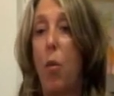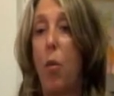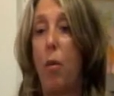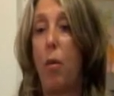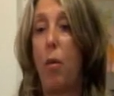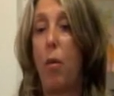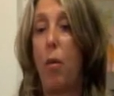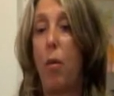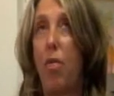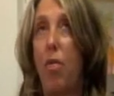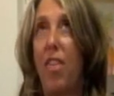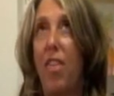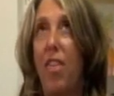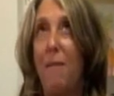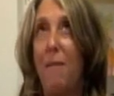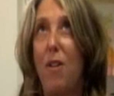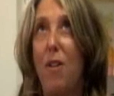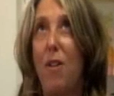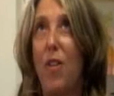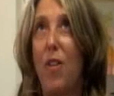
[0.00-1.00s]

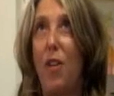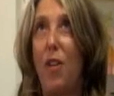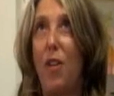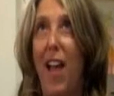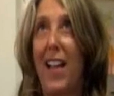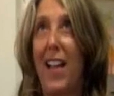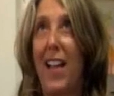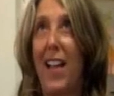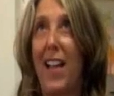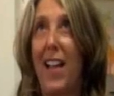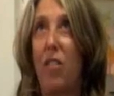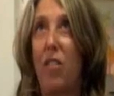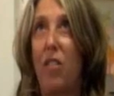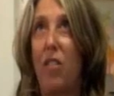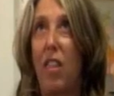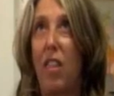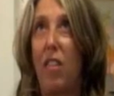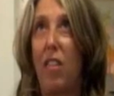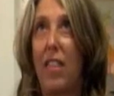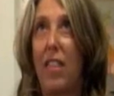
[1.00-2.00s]
them on the fact
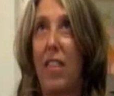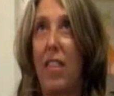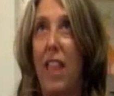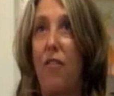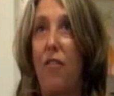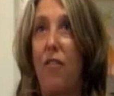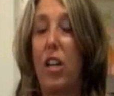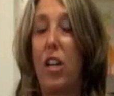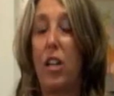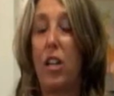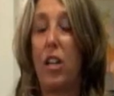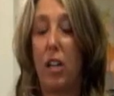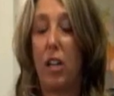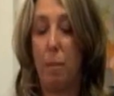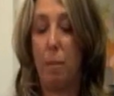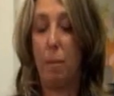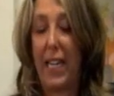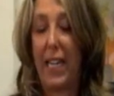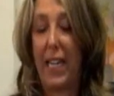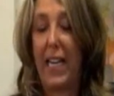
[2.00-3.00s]
that they've
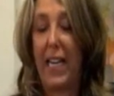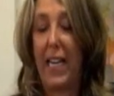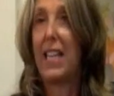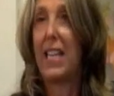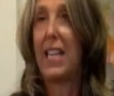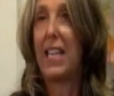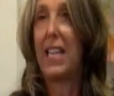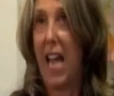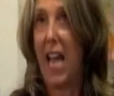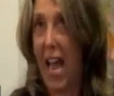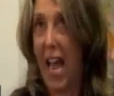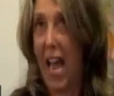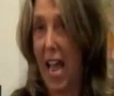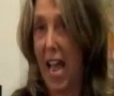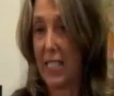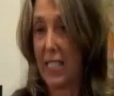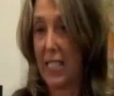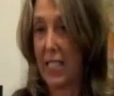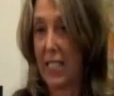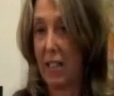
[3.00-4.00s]
completed the
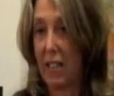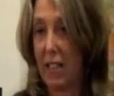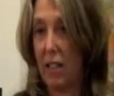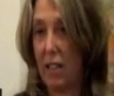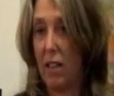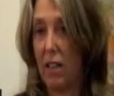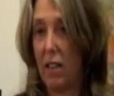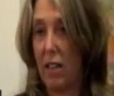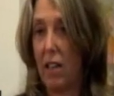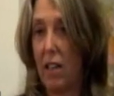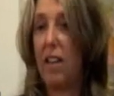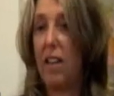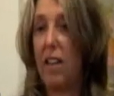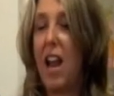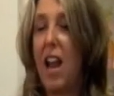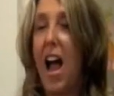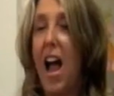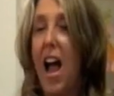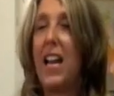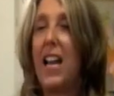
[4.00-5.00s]
task,
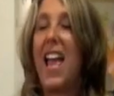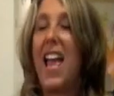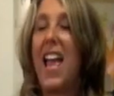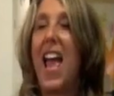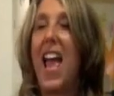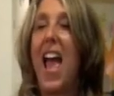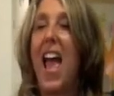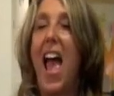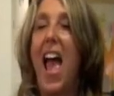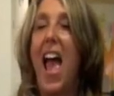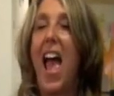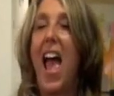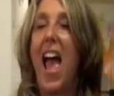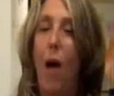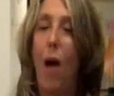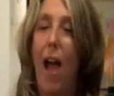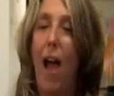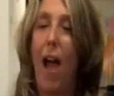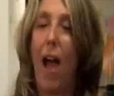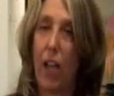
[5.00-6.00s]
not how
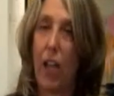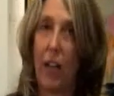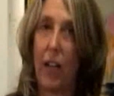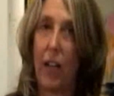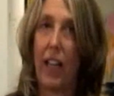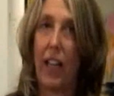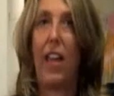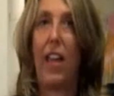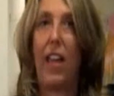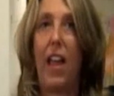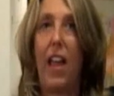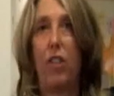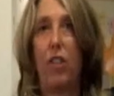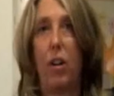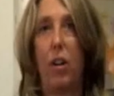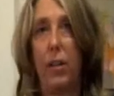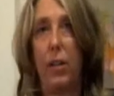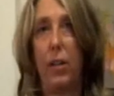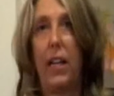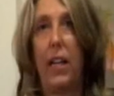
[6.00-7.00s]
accurately they have
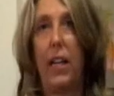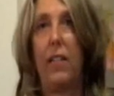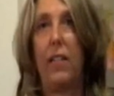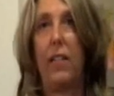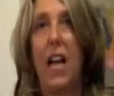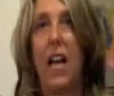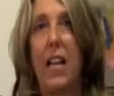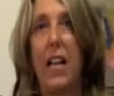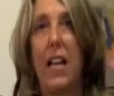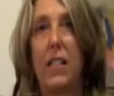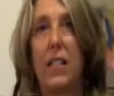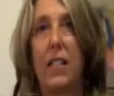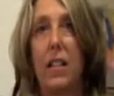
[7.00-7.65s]
completed the task.